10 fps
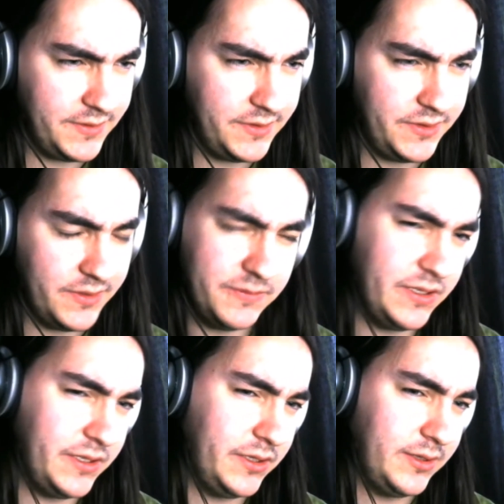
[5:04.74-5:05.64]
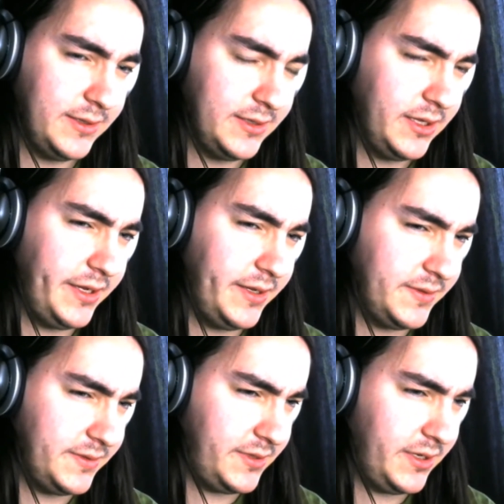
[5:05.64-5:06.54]
something
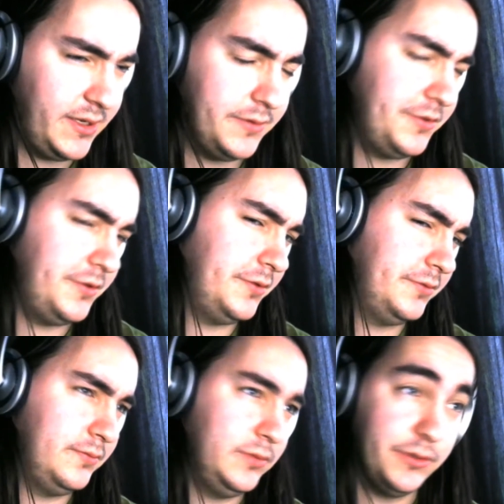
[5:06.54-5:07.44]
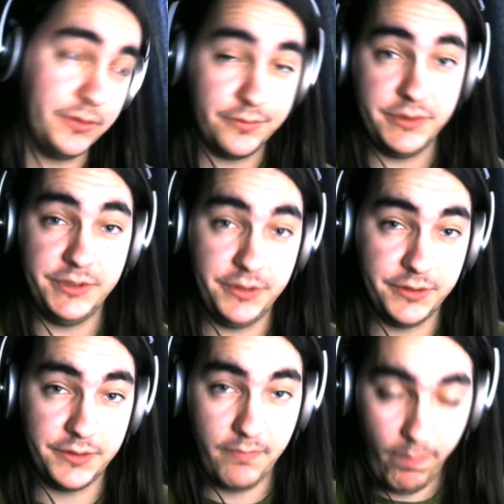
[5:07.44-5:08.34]
glazed. I don't know. Looked really
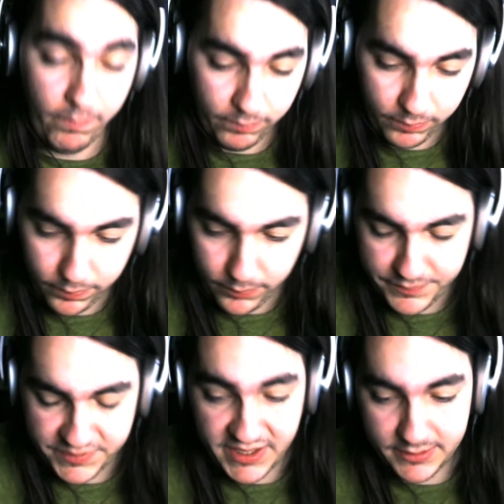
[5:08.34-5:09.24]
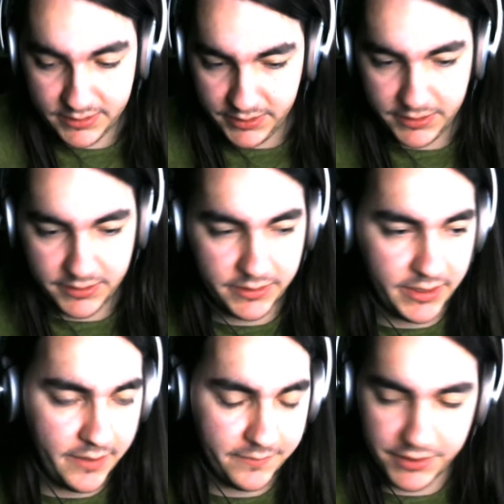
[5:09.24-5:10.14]
good sadly they didn't
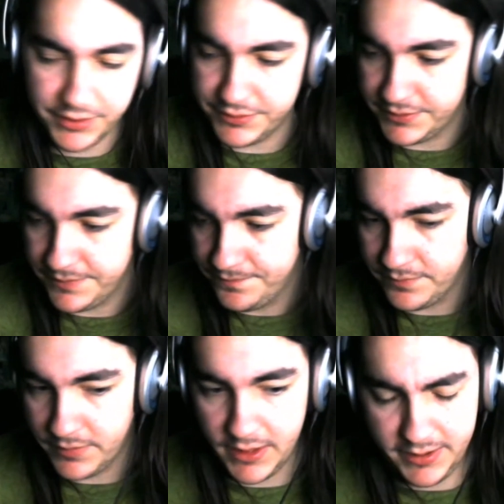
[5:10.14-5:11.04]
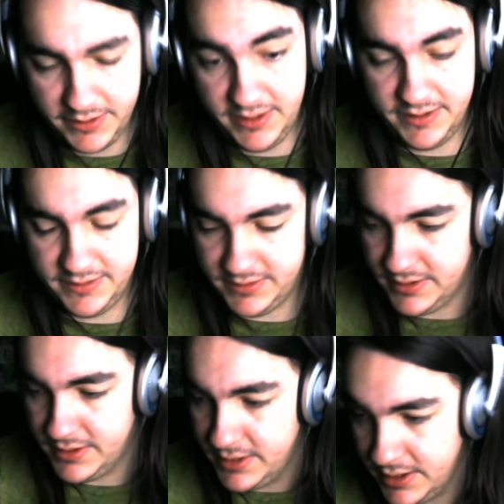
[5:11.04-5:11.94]
have those, I guess.
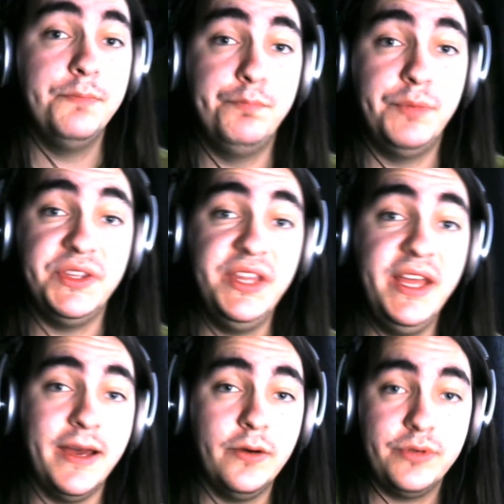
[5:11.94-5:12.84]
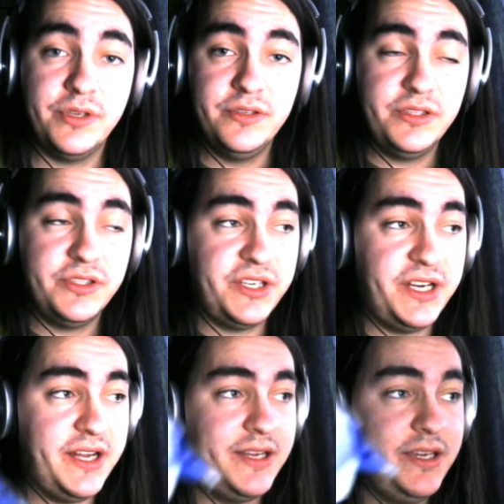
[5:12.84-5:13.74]
But now we're gonna
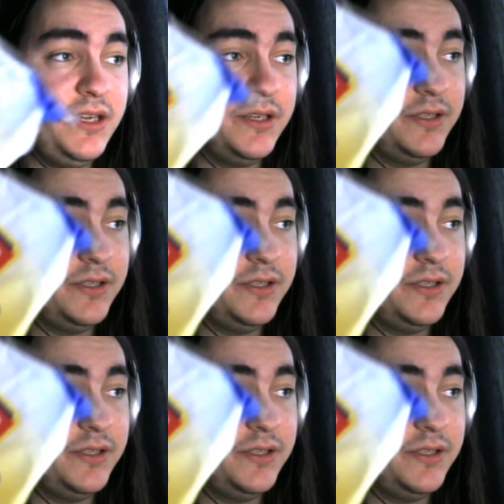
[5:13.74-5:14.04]
try